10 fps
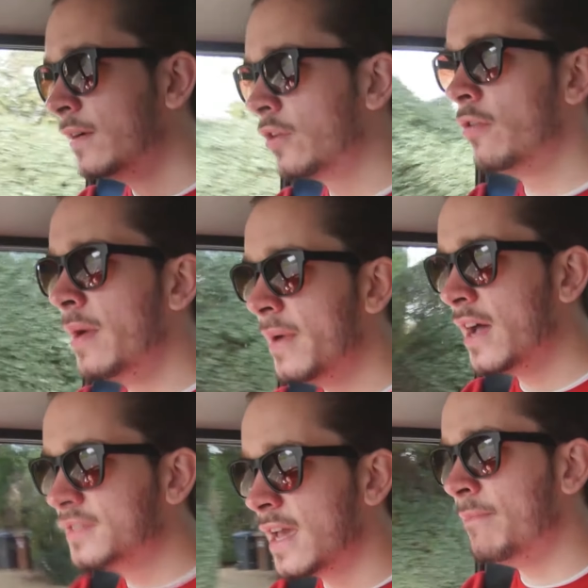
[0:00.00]
I've got to remember
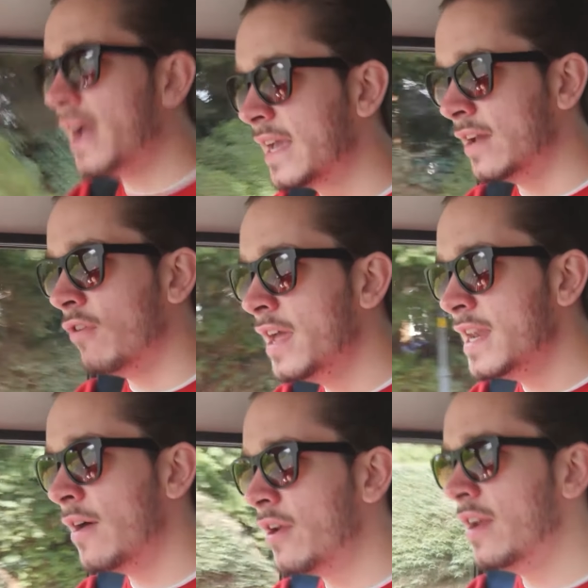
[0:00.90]
how to get back here. Right
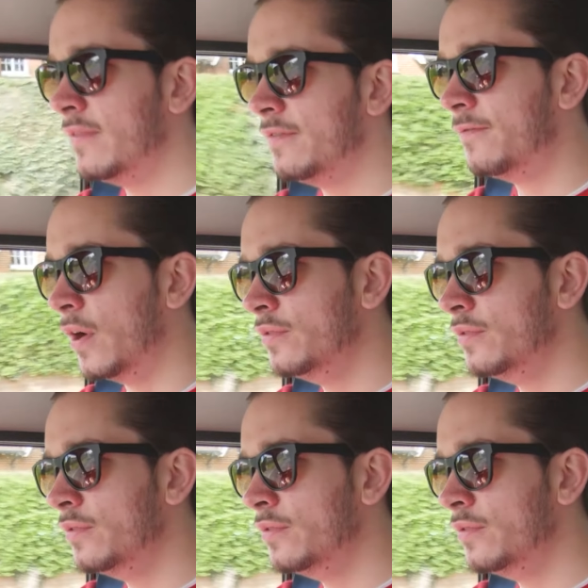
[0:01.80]
now I don't have any